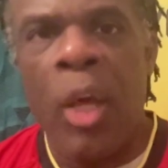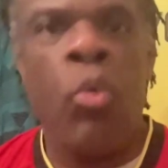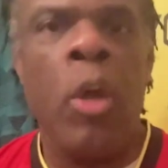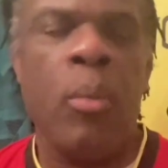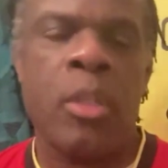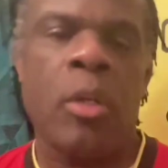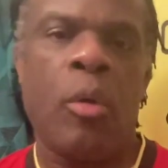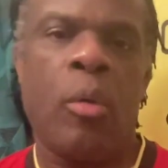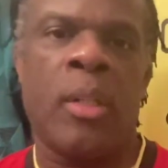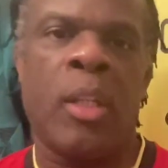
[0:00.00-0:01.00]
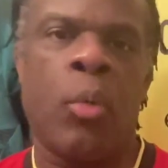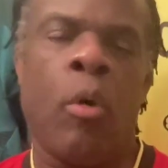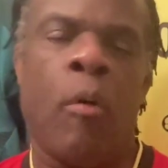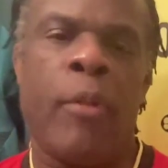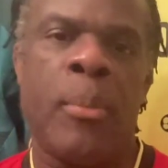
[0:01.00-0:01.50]
We were told in the
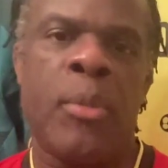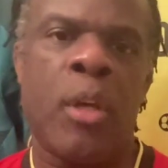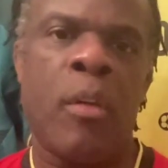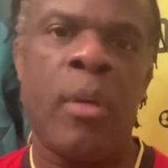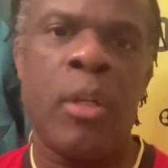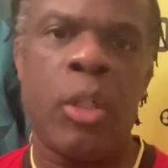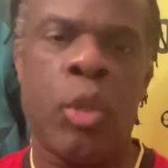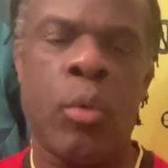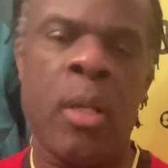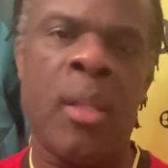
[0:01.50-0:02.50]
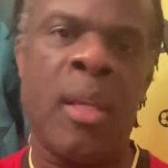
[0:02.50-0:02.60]
Watford Observer during